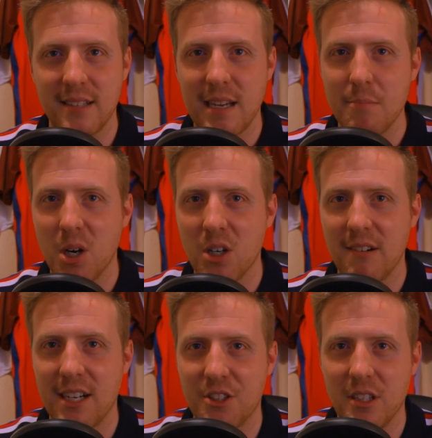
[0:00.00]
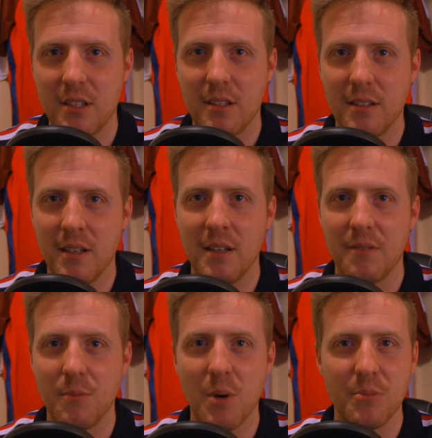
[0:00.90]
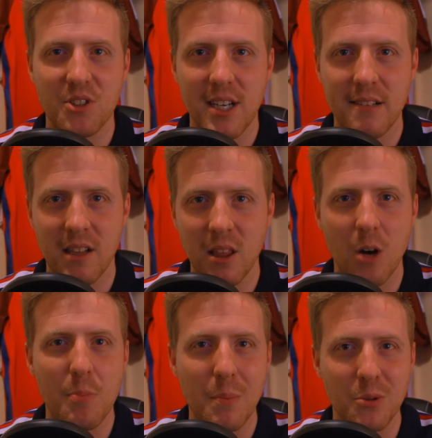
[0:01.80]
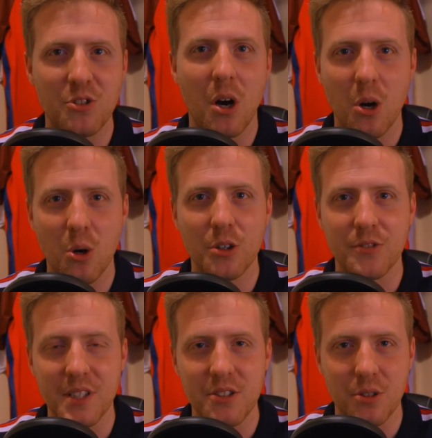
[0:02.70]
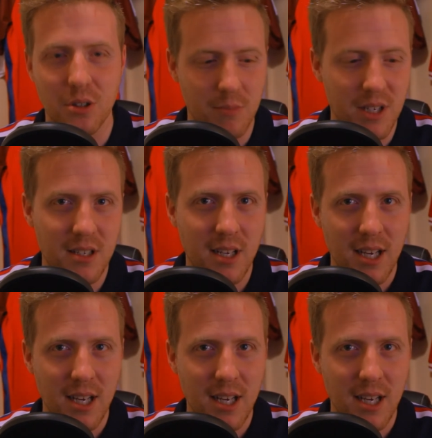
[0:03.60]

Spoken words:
Denmark are actually, from what I'm seeing, a lot of people's dark horse for this tournament.